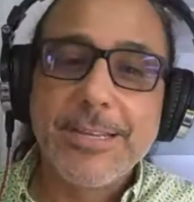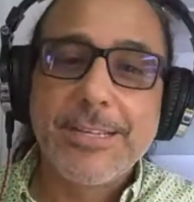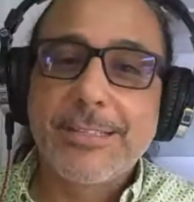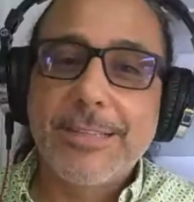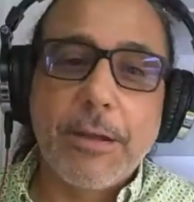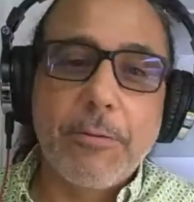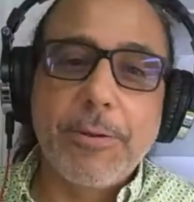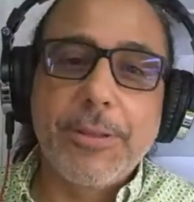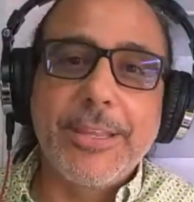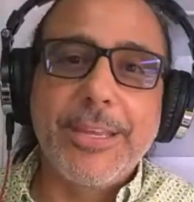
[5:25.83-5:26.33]

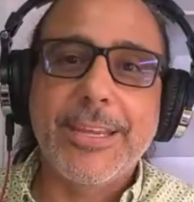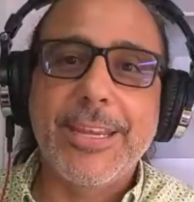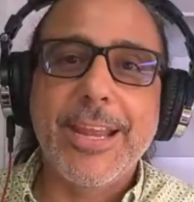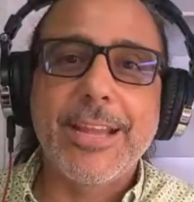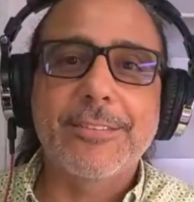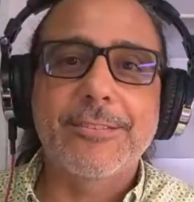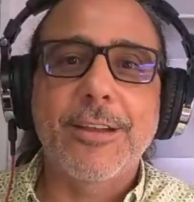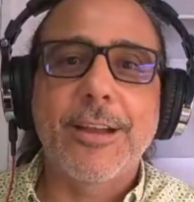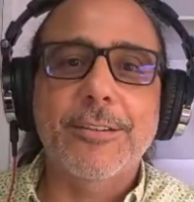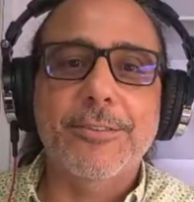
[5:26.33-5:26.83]
That way, they
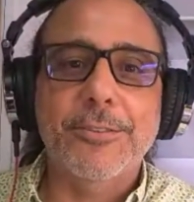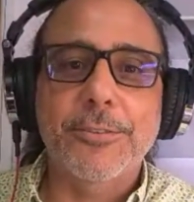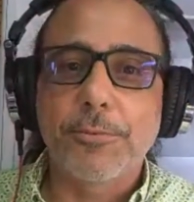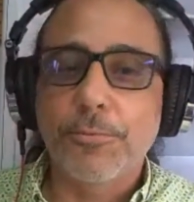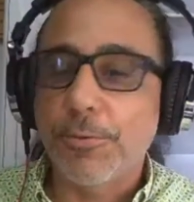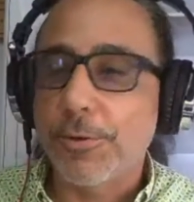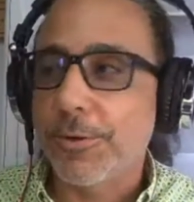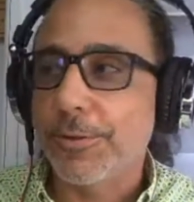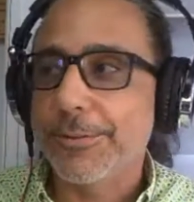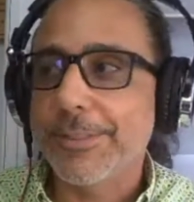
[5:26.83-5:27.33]
can't talk to the
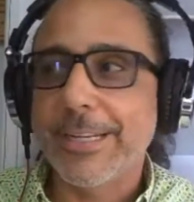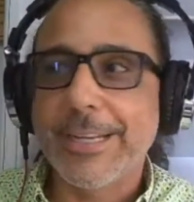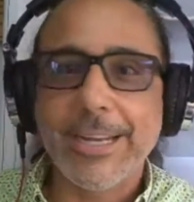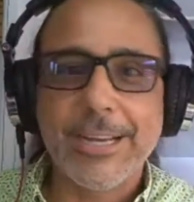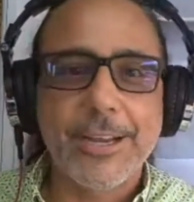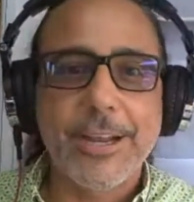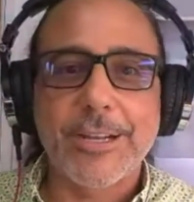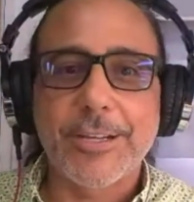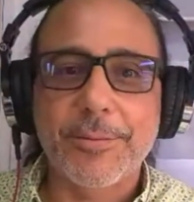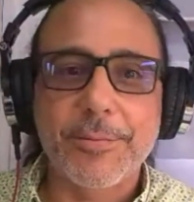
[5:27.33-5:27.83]
world. They
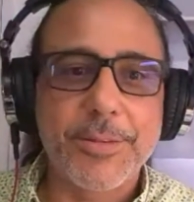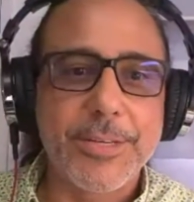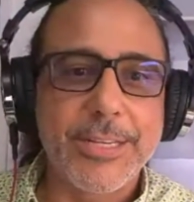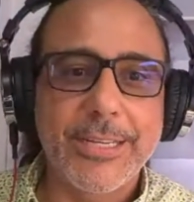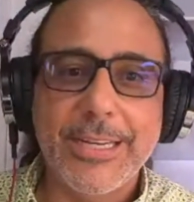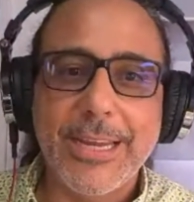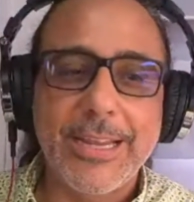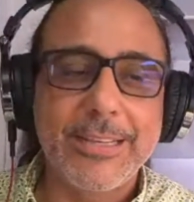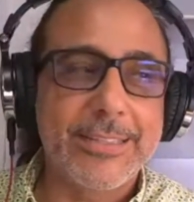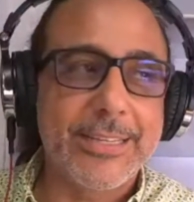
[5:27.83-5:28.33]
cannot
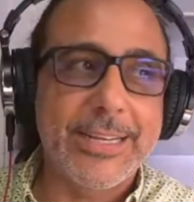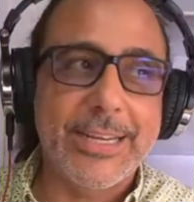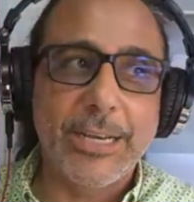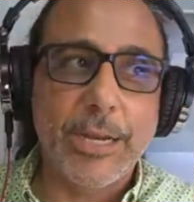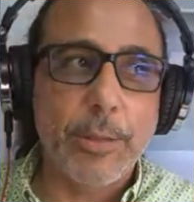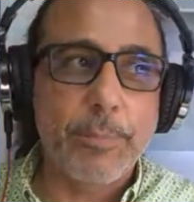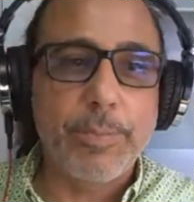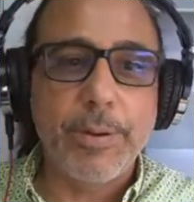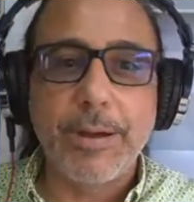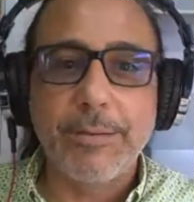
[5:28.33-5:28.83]
communicate. They
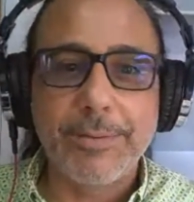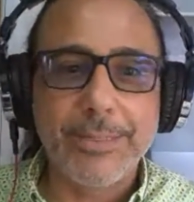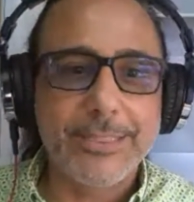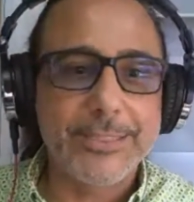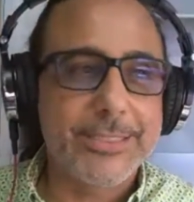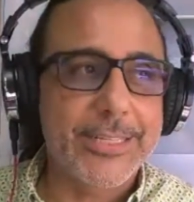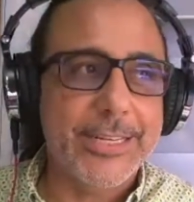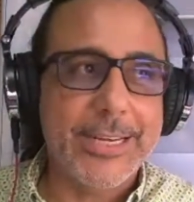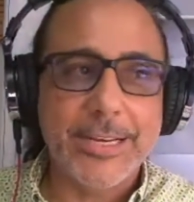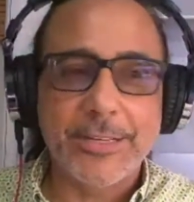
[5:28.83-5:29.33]
cannot publish.
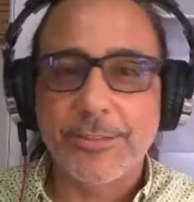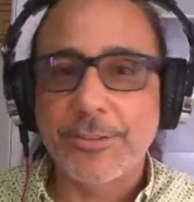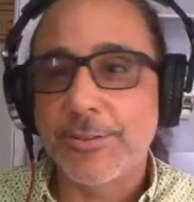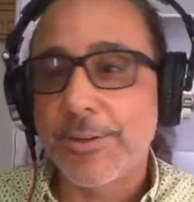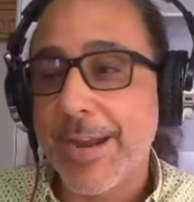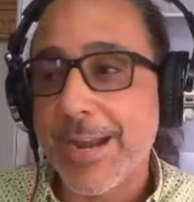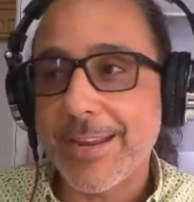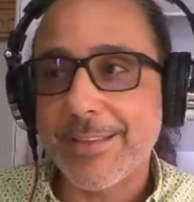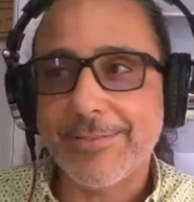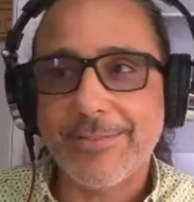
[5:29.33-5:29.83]
They cannot do
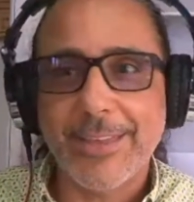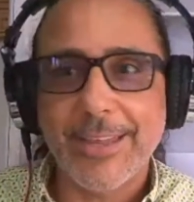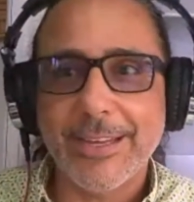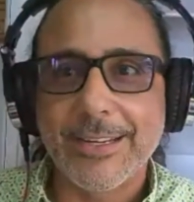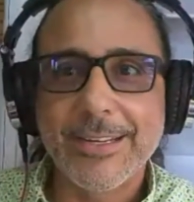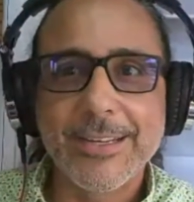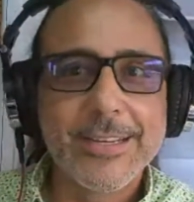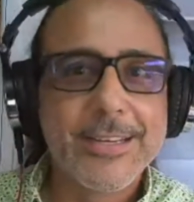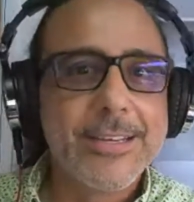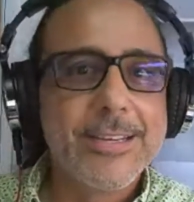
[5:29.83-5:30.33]
anything.
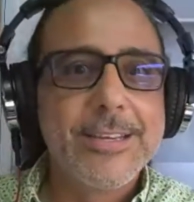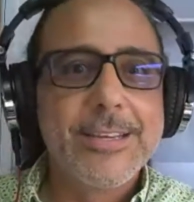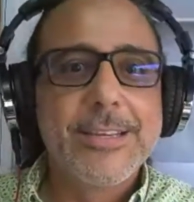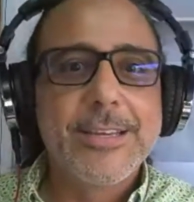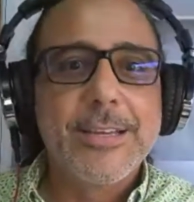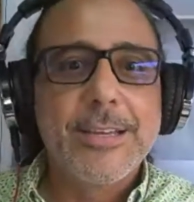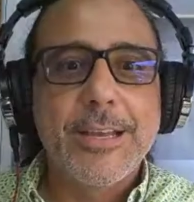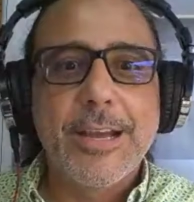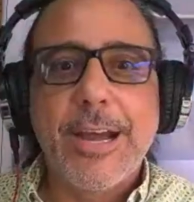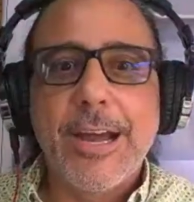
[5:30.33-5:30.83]

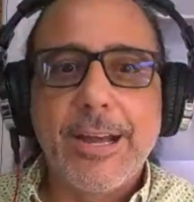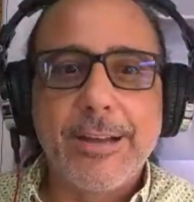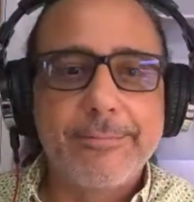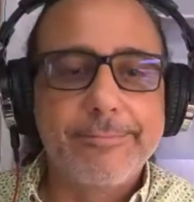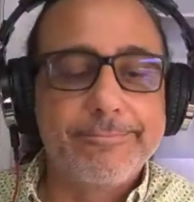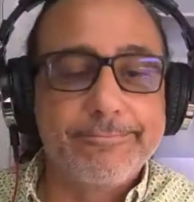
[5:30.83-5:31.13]
Uh,